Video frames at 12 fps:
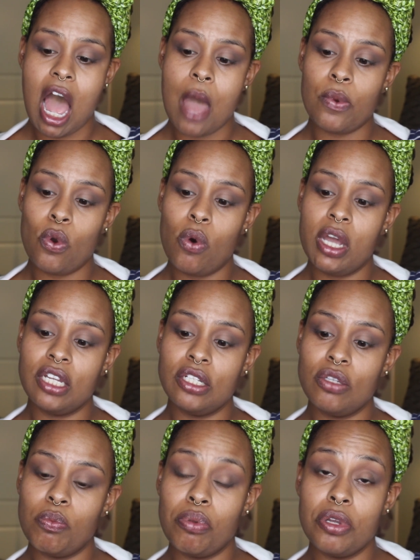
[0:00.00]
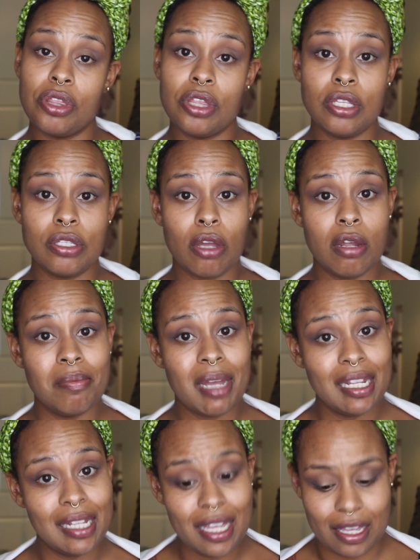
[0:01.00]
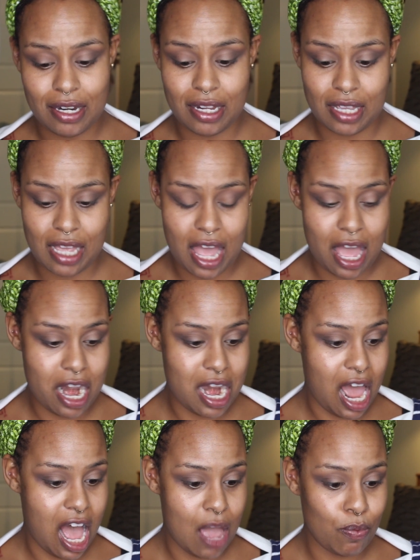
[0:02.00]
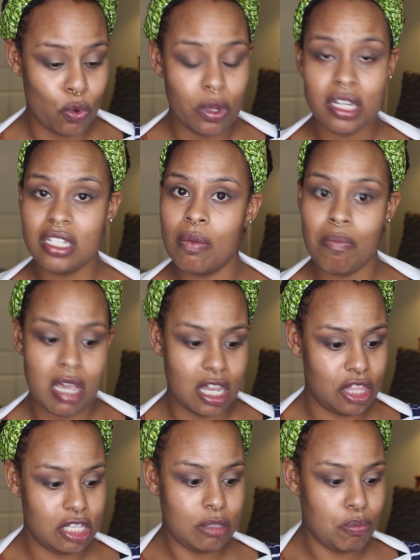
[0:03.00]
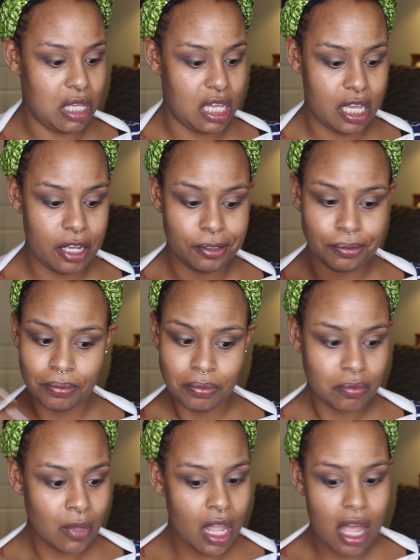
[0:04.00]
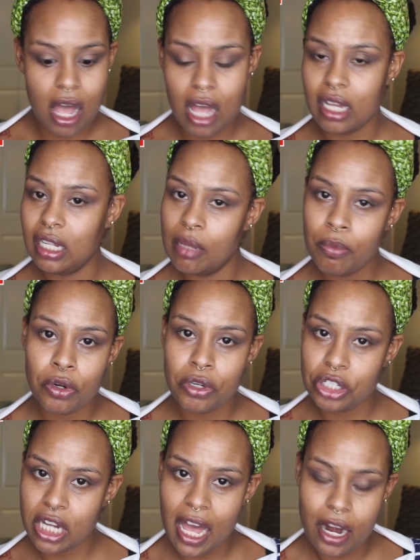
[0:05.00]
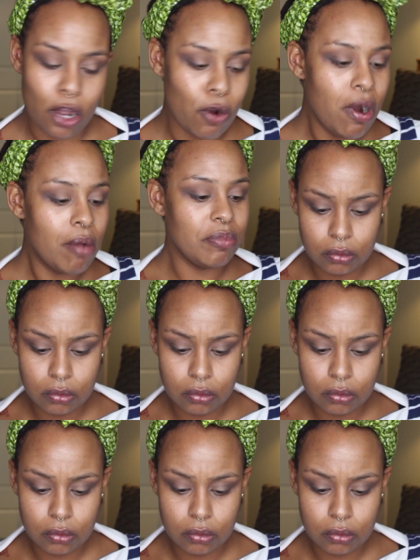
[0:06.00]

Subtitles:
I'm going to put this on my lid and I'm going to make this be a glimmer shadow.